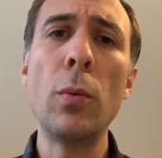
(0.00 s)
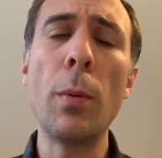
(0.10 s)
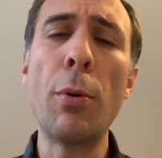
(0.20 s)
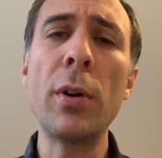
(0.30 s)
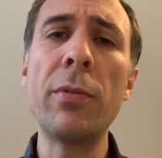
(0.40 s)
We're
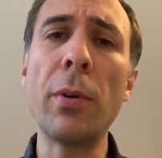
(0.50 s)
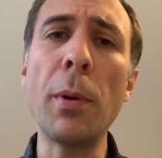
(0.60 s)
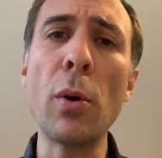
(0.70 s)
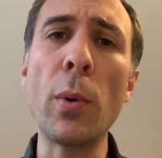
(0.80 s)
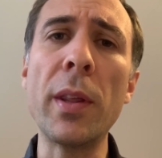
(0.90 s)
pretty
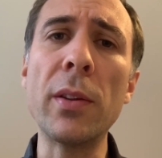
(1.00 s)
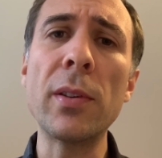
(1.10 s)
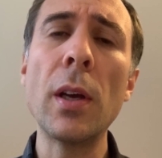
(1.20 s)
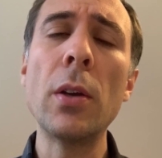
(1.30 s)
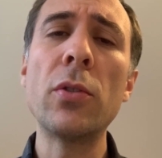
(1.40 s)
familiar with it,
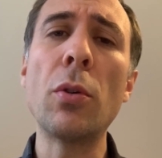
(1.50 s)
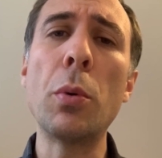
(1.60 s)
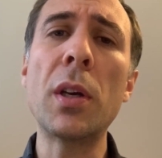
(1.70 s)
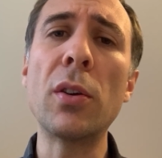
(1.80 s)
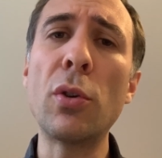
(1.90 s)
so
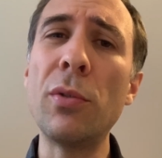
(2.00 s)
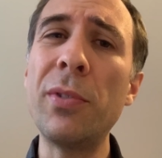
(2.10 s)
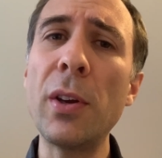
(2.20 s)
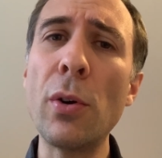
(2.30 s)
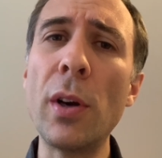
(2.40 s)
we can
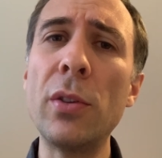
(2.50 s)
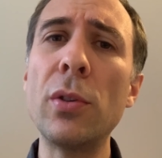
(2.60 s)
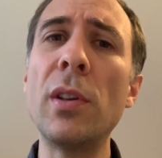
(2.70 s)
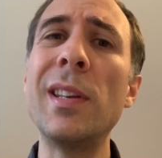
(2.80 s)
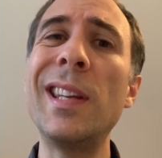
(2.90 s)
configure it
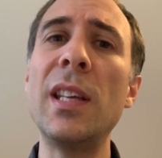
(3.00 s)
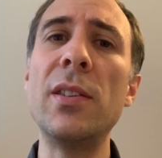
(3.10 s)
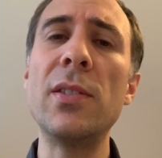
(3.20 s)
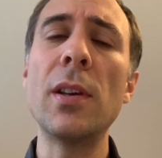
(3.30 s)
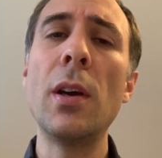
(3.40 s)
to the
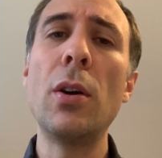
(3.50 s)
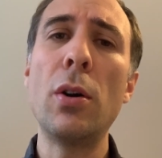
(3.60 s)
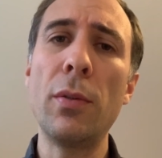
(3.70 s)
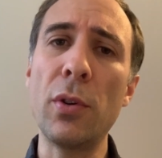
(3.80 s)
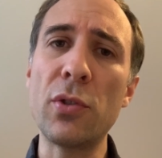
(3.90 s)
needs
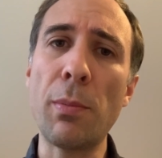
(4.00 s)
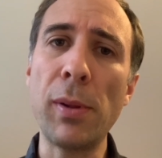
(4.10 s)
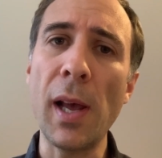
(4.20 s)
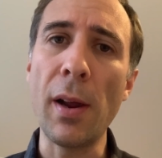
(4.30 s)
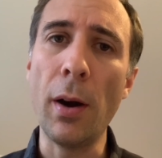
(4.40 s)
of your
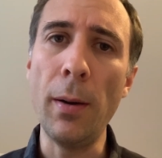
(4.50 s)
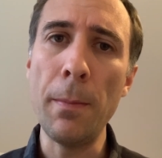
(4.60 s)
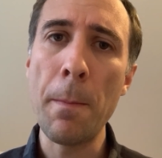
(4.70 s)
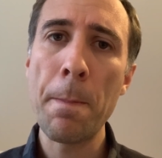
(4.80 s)
supplier.